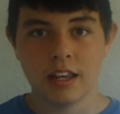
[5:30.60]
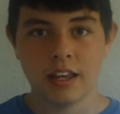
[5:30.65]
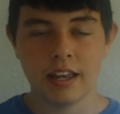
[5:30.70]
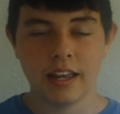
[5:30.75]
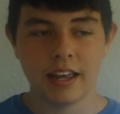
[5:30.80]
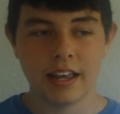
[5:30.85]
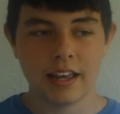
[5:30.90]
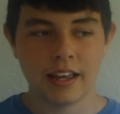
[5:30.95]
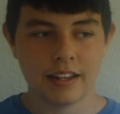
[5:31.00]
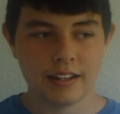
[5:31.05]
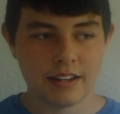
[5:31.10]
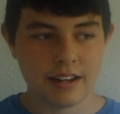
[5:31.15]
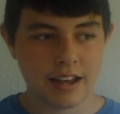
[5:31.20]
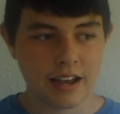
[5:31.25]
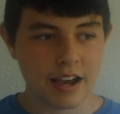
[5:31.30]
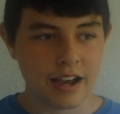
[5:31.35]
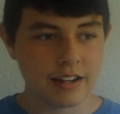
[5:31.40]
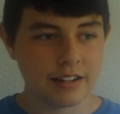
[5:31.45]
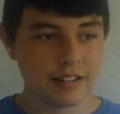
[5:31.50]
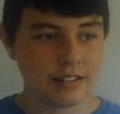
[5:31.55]
And yeah,
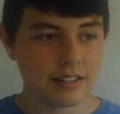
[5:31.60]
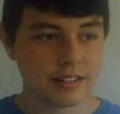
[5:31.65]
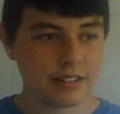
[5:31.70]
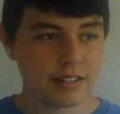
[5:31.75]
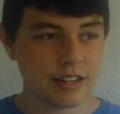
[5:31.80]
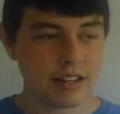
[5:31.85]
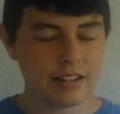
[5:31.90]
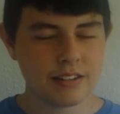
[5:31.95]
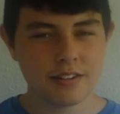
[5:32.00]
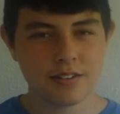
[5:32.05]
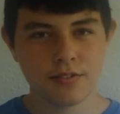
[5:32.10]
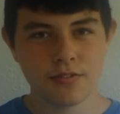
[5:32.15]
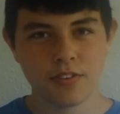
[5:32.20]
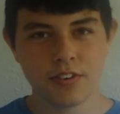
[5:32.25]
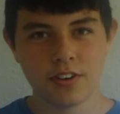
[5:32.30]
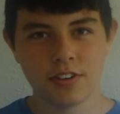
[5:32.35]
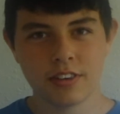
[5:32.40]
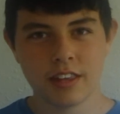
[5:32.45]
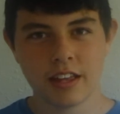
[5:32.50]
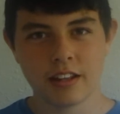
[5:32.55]
I just
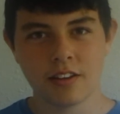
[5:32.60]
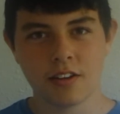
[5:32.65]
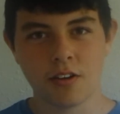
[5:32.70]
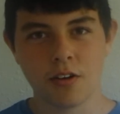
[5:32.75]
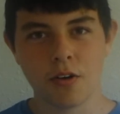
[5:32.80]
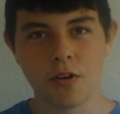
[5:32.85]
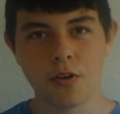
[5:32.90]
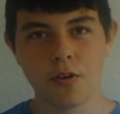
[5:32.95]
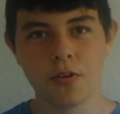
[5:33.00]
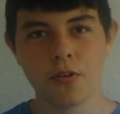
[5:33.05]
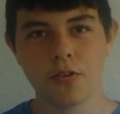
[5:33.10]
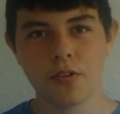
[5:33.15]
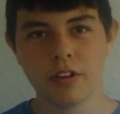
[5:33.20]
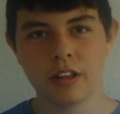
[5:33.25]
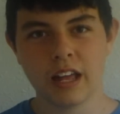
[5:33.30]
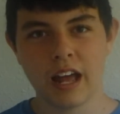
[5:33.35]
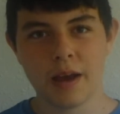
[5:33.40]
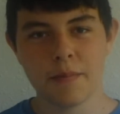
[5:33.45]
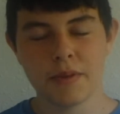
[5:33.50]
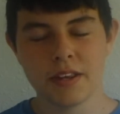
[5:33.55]
feel that the whole,
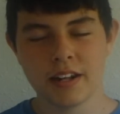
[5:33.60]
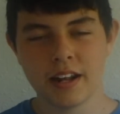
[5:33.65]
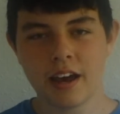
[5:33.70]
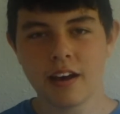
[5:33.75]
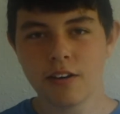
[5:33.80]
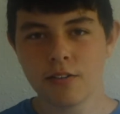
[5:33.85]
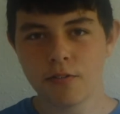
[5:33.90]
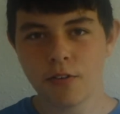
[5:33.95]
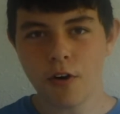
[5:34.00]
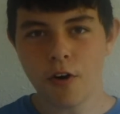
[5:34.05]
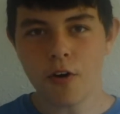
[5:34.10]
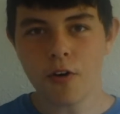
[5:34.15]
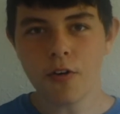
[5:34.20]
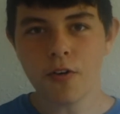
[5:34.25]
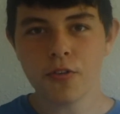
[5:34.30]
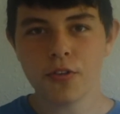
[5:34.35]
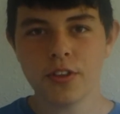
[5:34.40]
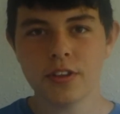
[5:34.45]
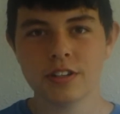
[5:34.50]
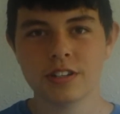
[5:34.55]
I mean, out of
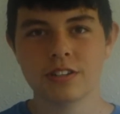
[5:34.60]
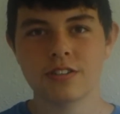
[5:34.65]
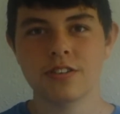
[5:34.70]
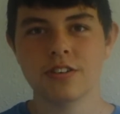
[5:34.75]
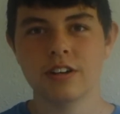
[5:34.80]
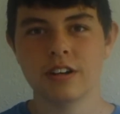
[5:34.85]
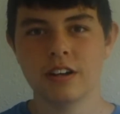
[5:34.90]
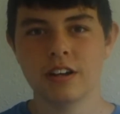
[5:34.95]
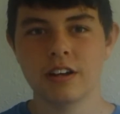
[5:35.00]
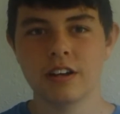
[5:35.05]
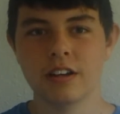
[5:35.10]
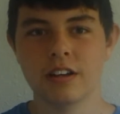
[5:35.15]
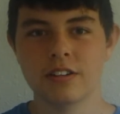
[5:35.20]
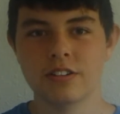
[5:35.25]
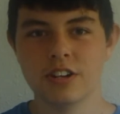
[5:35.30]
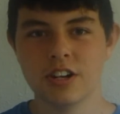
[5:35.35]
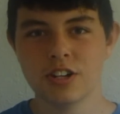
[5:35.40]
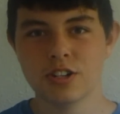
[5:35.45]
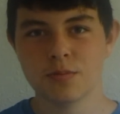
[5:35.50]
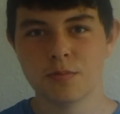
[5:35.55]
all of the
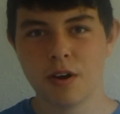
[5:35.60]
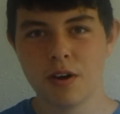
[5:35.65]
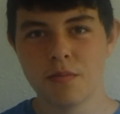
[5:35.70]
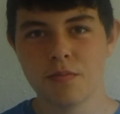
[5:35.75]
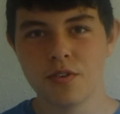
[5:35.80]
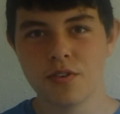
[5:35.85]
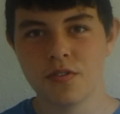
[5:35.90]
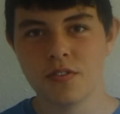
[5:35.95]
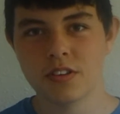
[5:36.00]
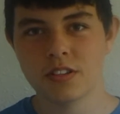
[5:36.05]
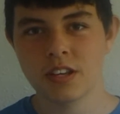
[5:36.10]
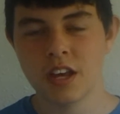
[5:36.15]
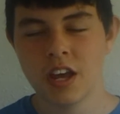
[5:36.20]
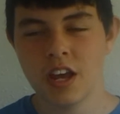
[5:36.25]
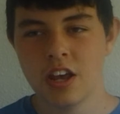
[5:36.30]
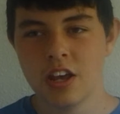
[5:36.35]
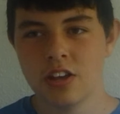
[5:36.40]
James Bond movies,